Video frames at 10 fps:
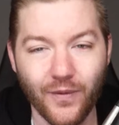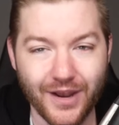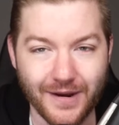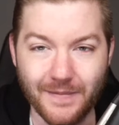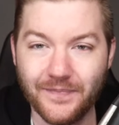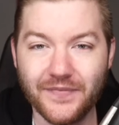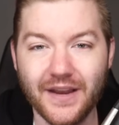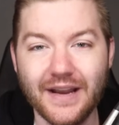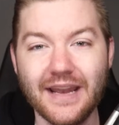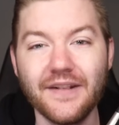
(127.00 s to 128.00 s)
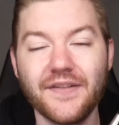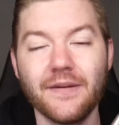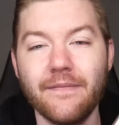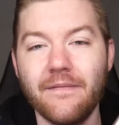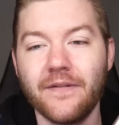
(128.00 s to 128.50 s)
win against the
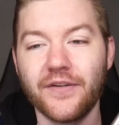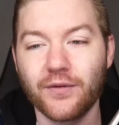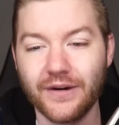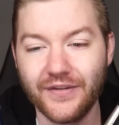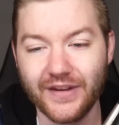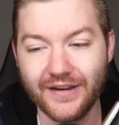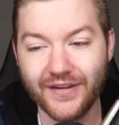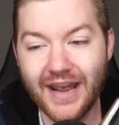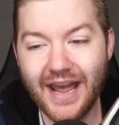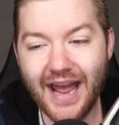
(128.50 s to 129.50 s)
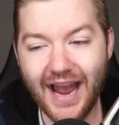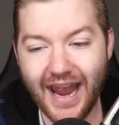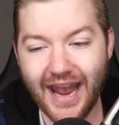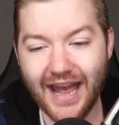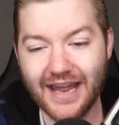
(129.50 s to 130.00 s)
Memphis Grizzlies,
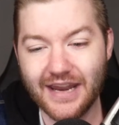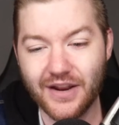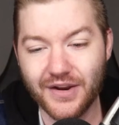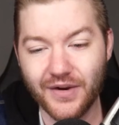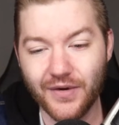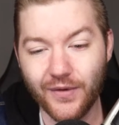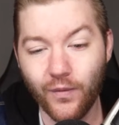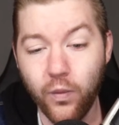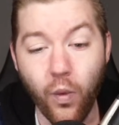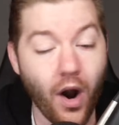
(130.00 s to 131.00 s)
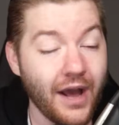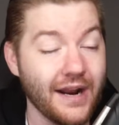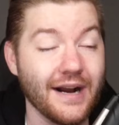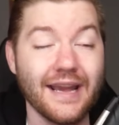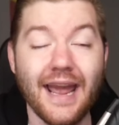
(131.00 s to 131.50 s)
and what
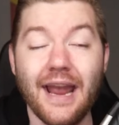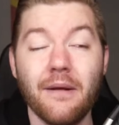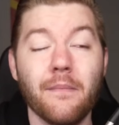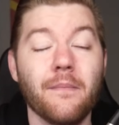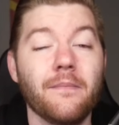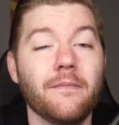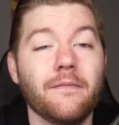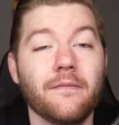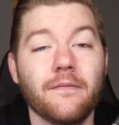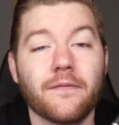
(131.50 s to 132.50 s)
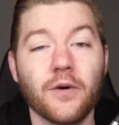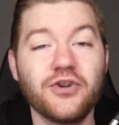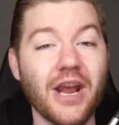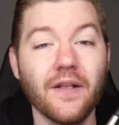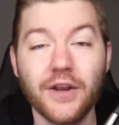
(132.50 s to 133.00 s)
a game for
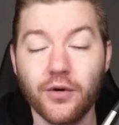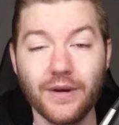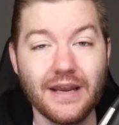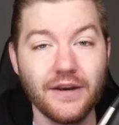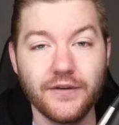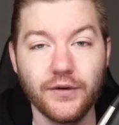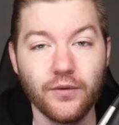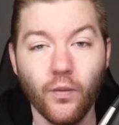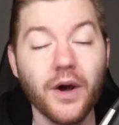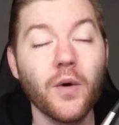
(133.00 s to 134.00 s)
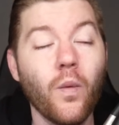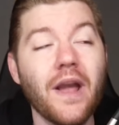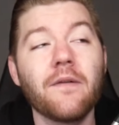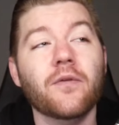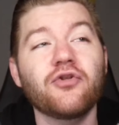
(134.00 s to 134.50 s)
Jalen Green to what a
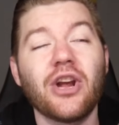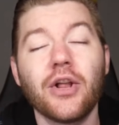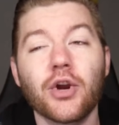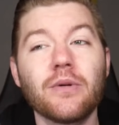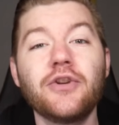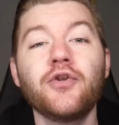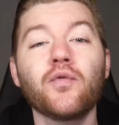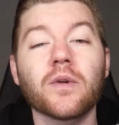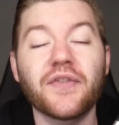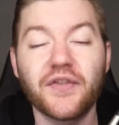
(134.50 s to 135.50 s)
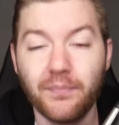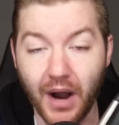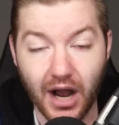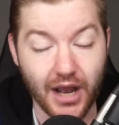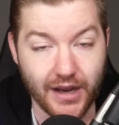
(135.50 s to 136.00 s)
way for Jalen Green to
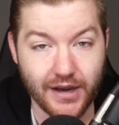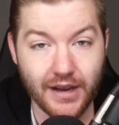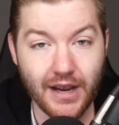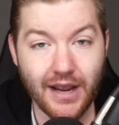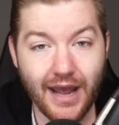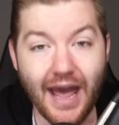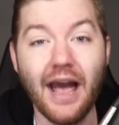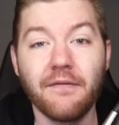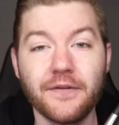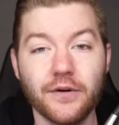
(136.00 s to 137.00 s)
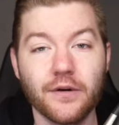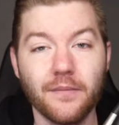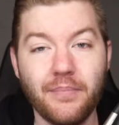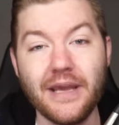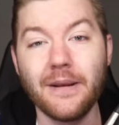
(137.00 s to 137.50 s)
respond after
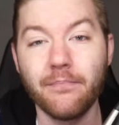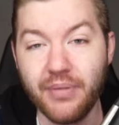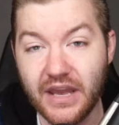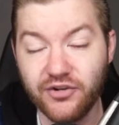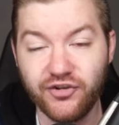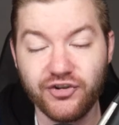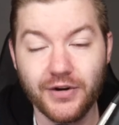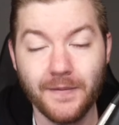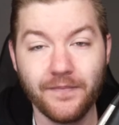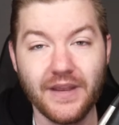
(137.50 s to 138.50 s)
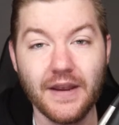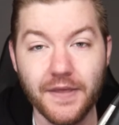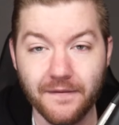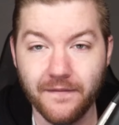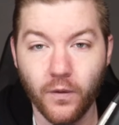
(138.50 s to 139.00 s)
being benched
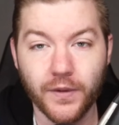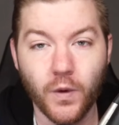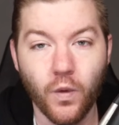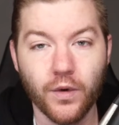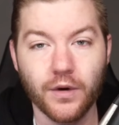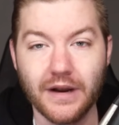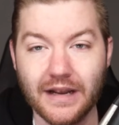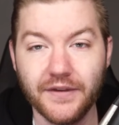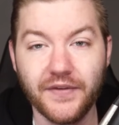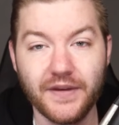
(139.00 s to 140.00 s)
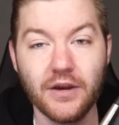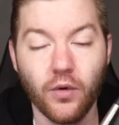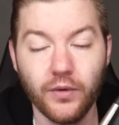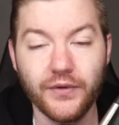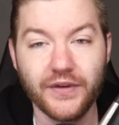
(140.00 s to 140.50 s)
in the fourth quarter against the
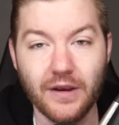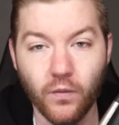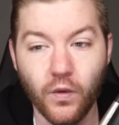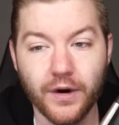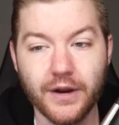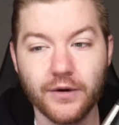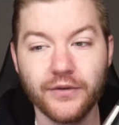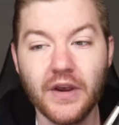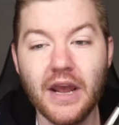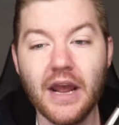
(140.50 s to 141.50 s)
Golden State Warriors.